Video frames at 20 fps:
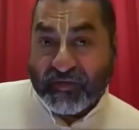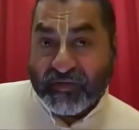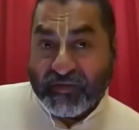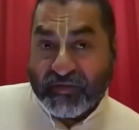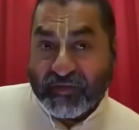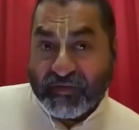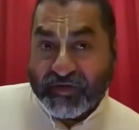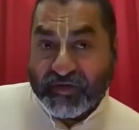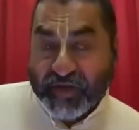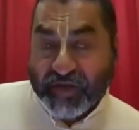
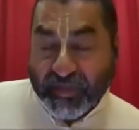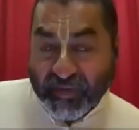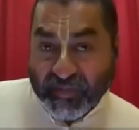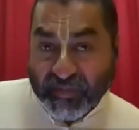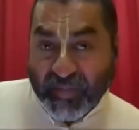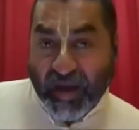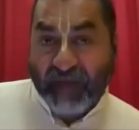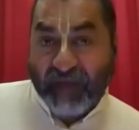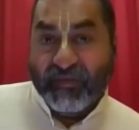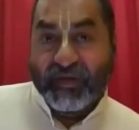Srimad
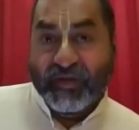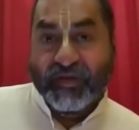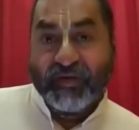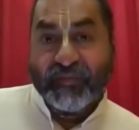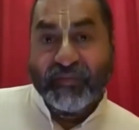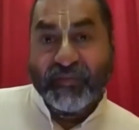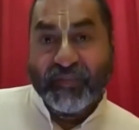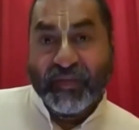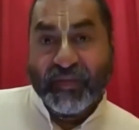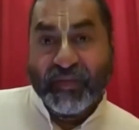
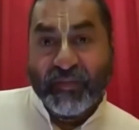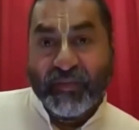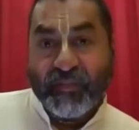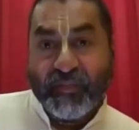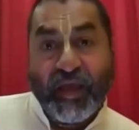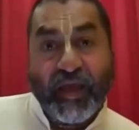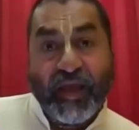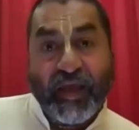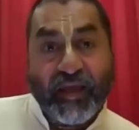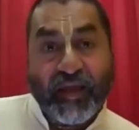Bhagavatam
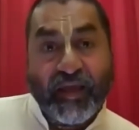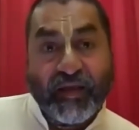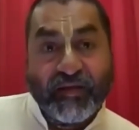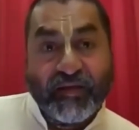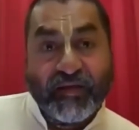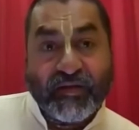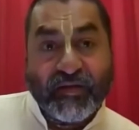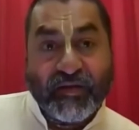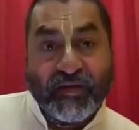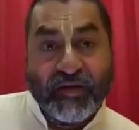being
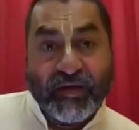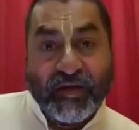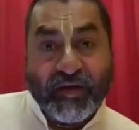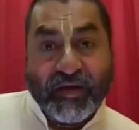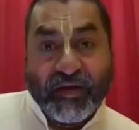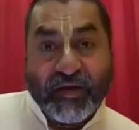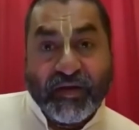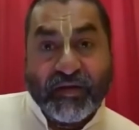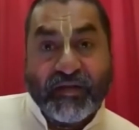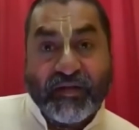
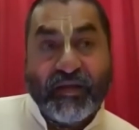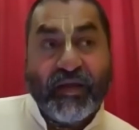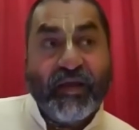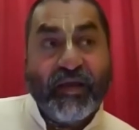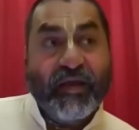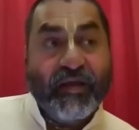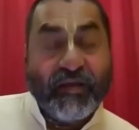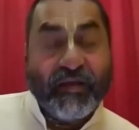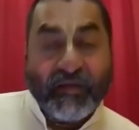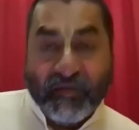
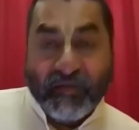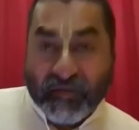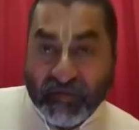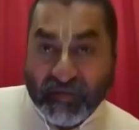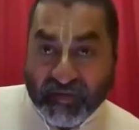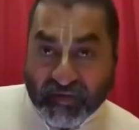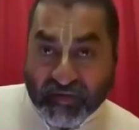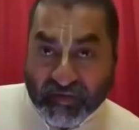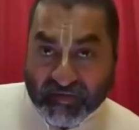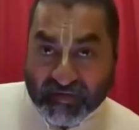the
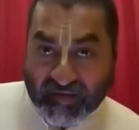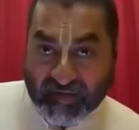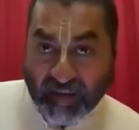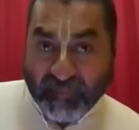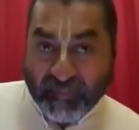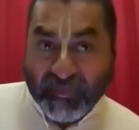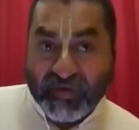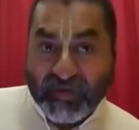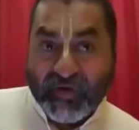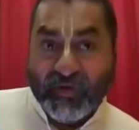
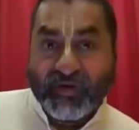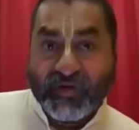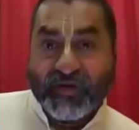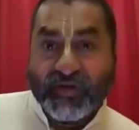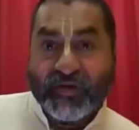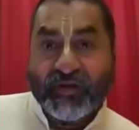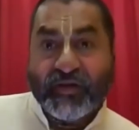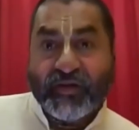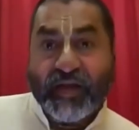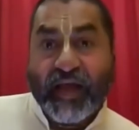sum
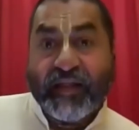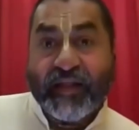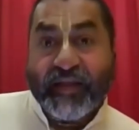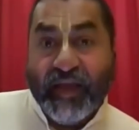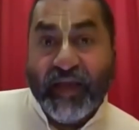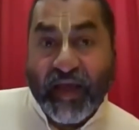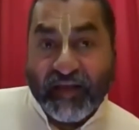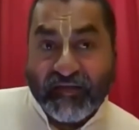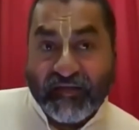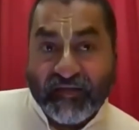total and
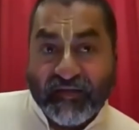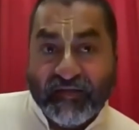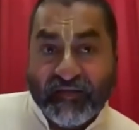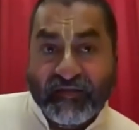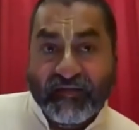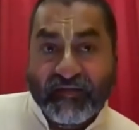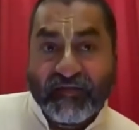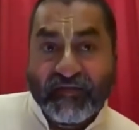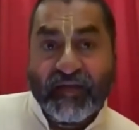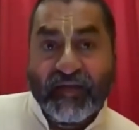the
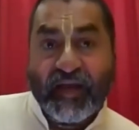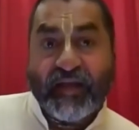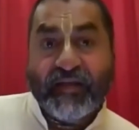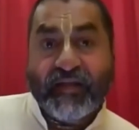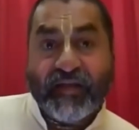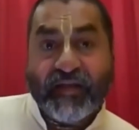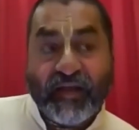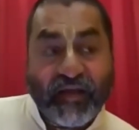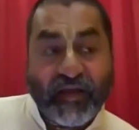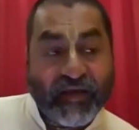essence and
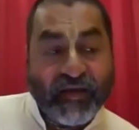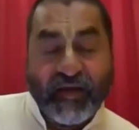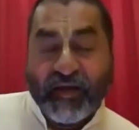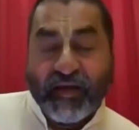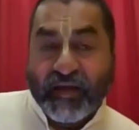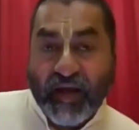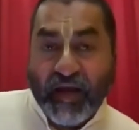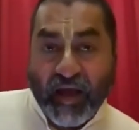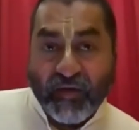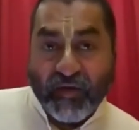the,
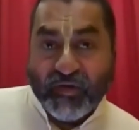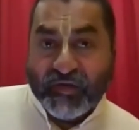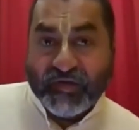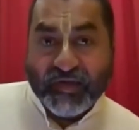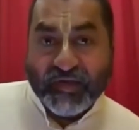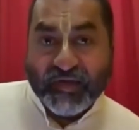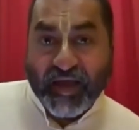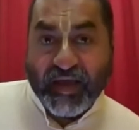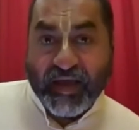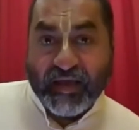I would
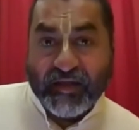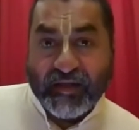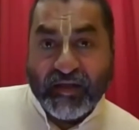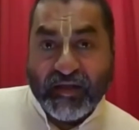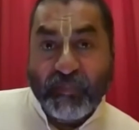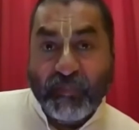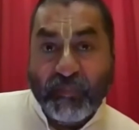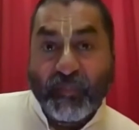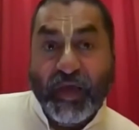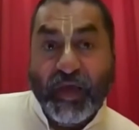say,
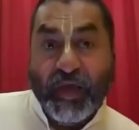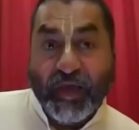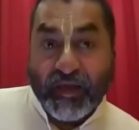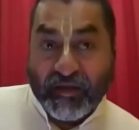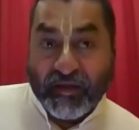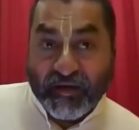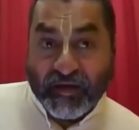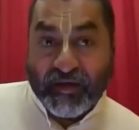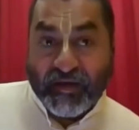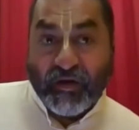the peak
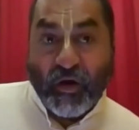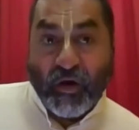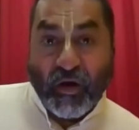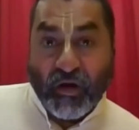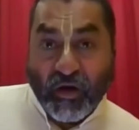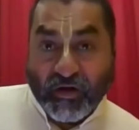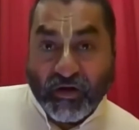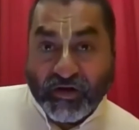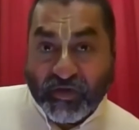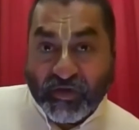or
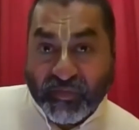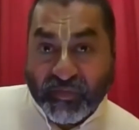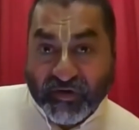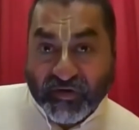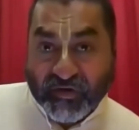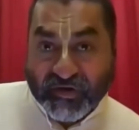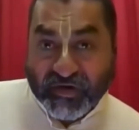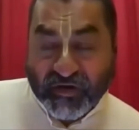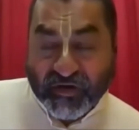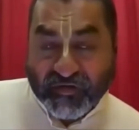
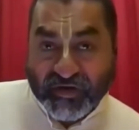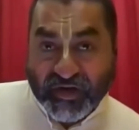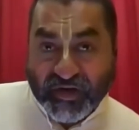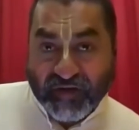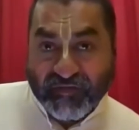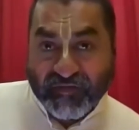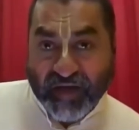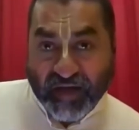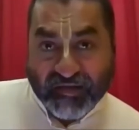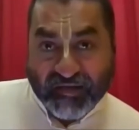contribution of Srila
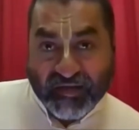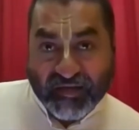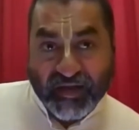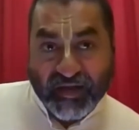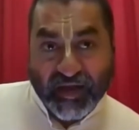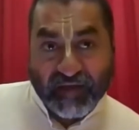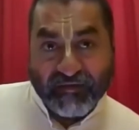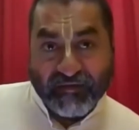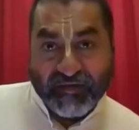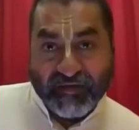
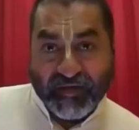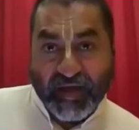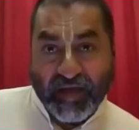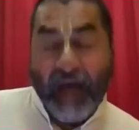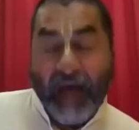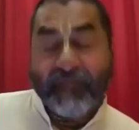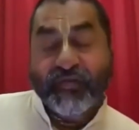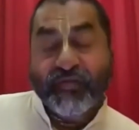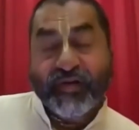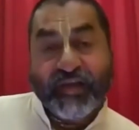Vyasadeva,
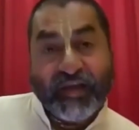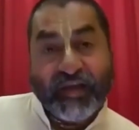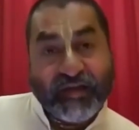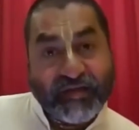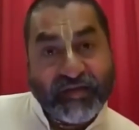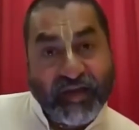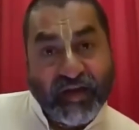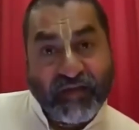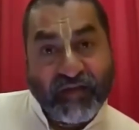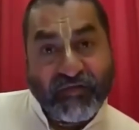after he had
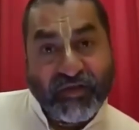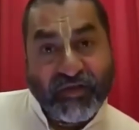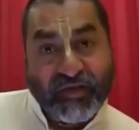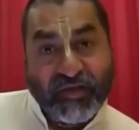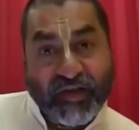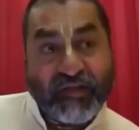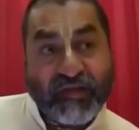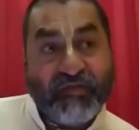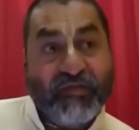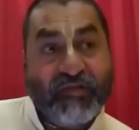done
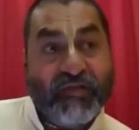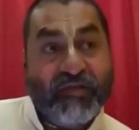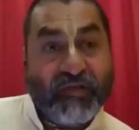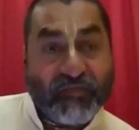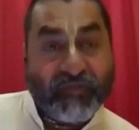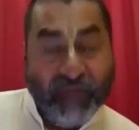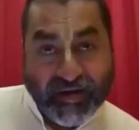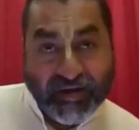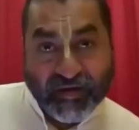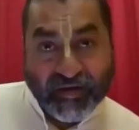everything, this was his
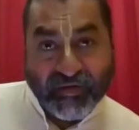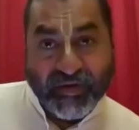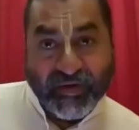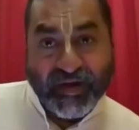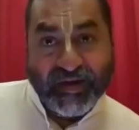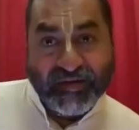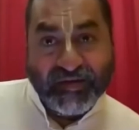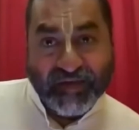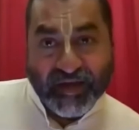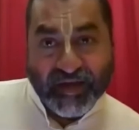final
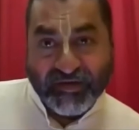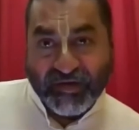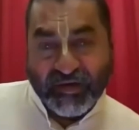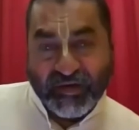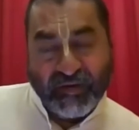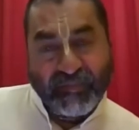realization,